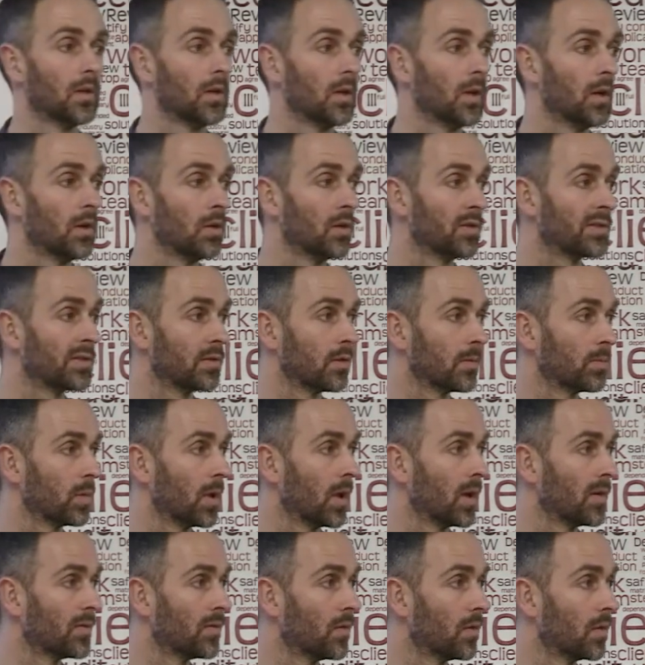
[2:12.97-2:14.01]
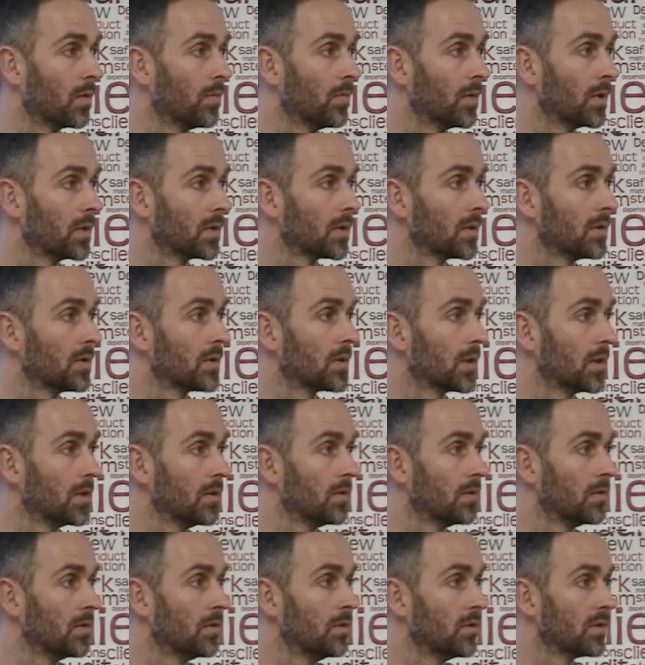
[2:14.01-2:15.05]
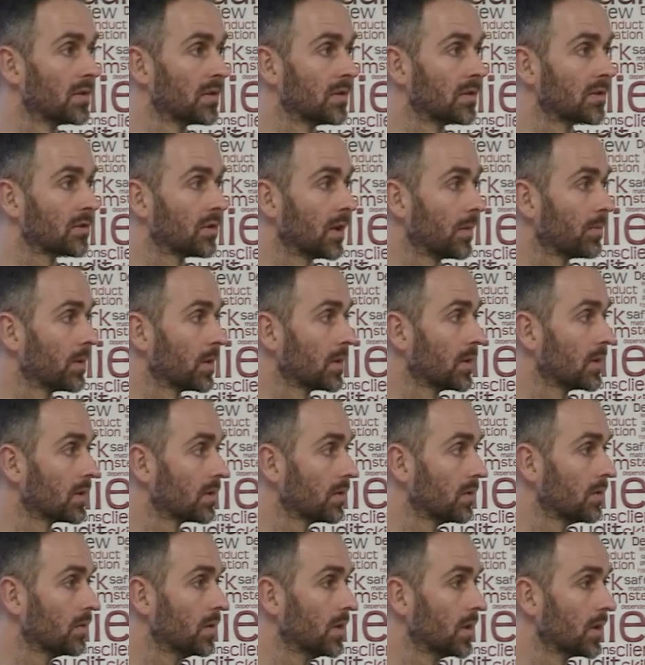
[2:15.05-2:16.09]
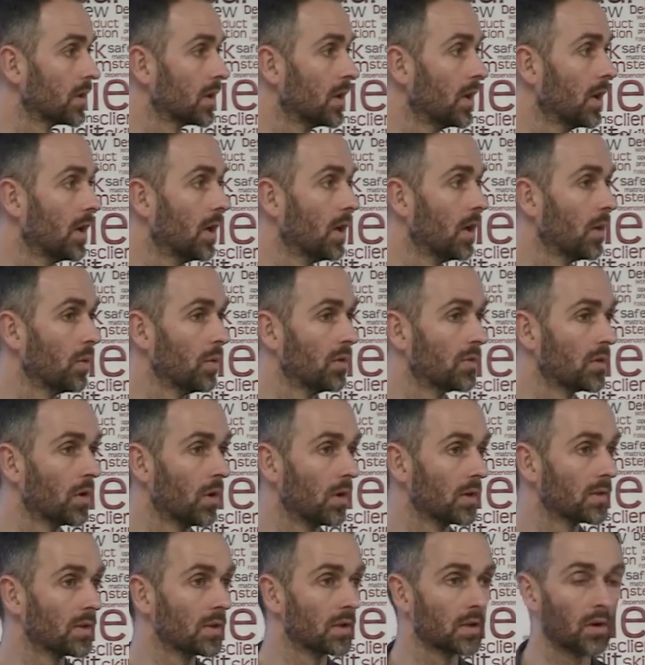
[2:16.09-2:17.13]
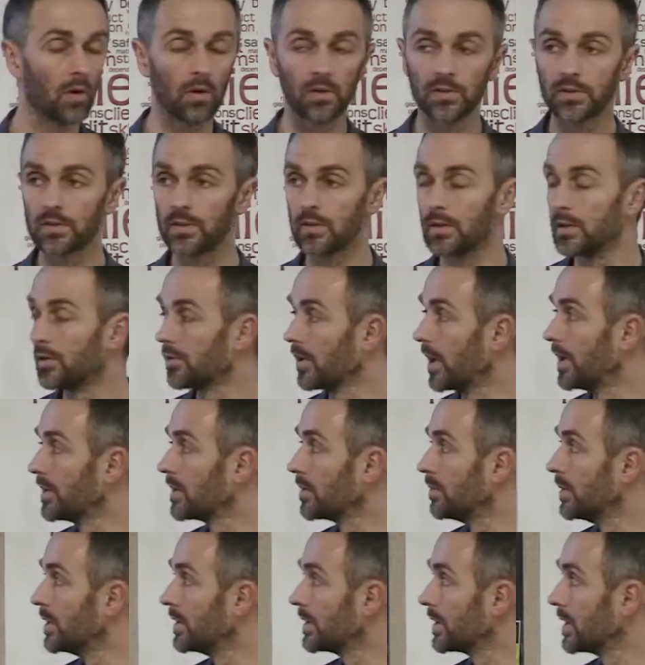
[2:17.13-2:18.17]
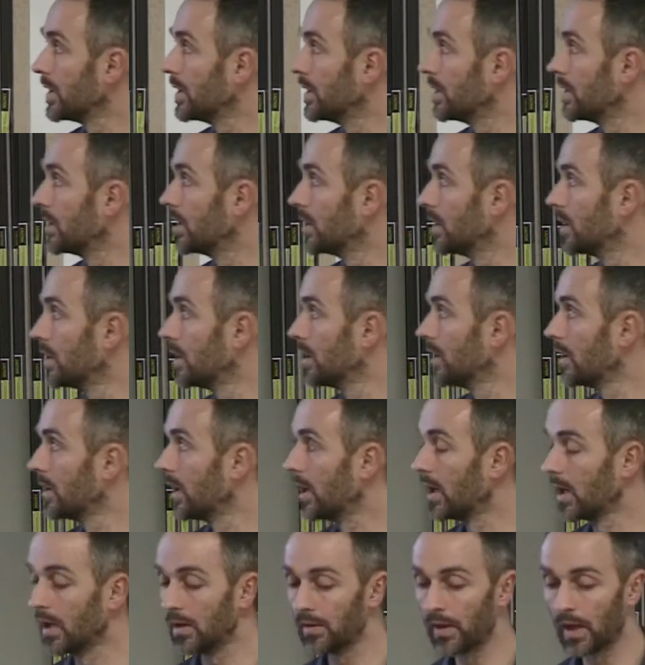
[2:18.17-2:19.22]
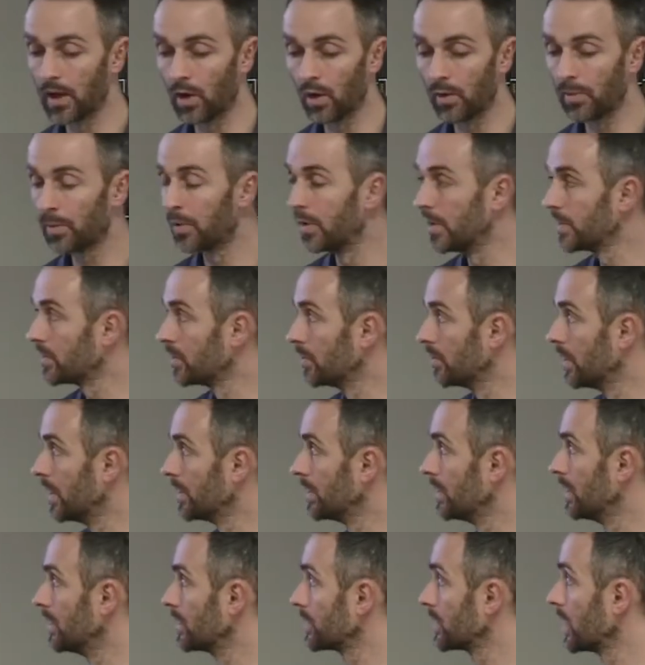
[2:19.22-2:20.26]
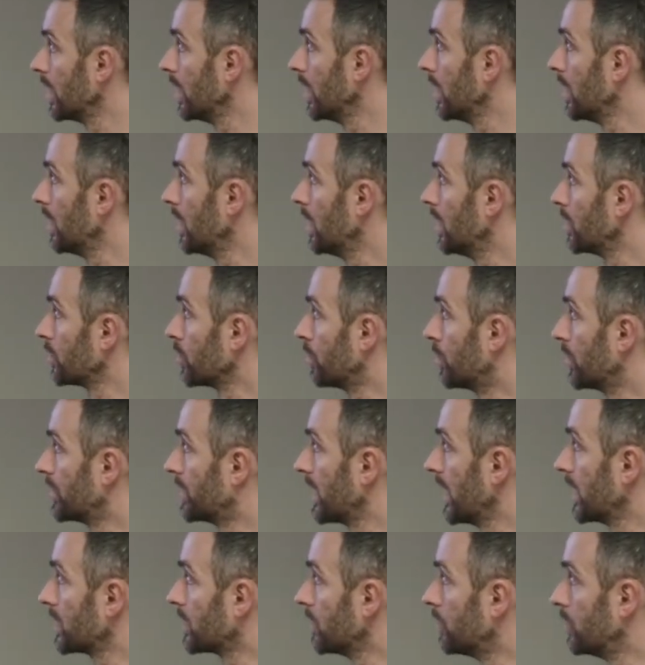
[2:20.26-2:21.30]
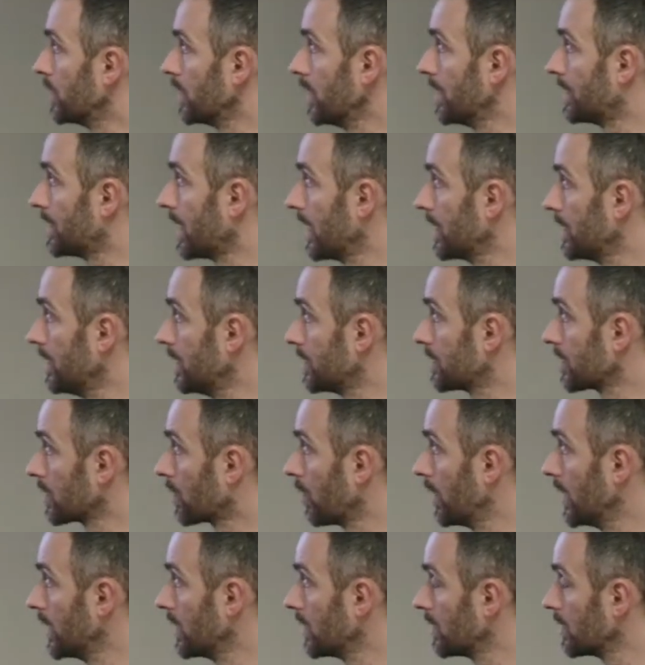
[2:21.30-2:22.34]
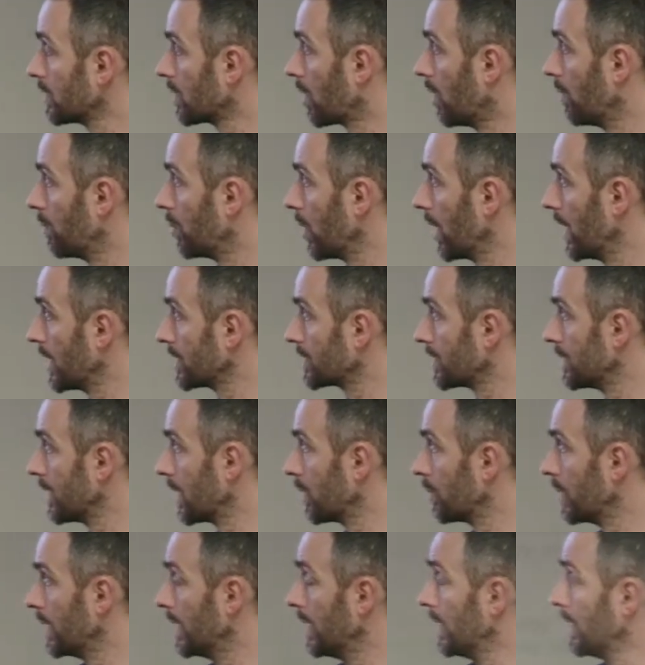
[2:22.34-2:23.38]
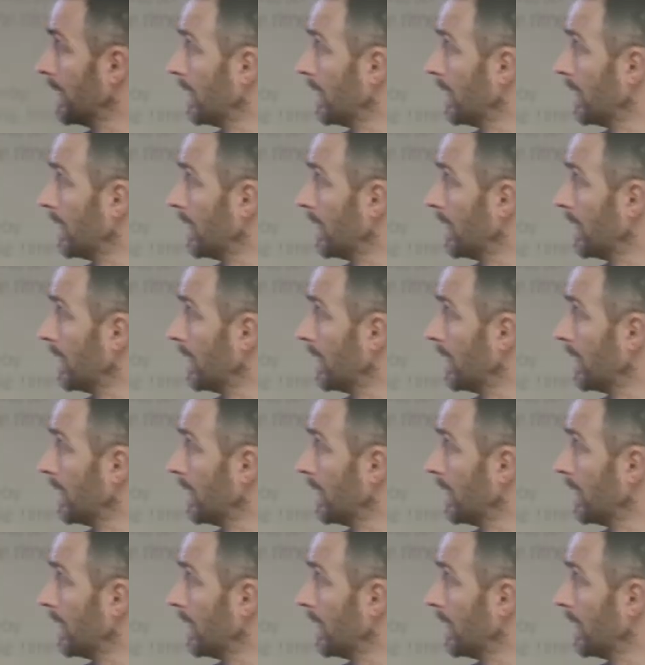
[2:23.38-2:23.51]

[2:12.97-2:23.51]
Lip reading: in an offshore platform than continued nuisance tripping. So we've got to constantly try to maintain that operational readiness. So protective relay techniques are quite complex in that way.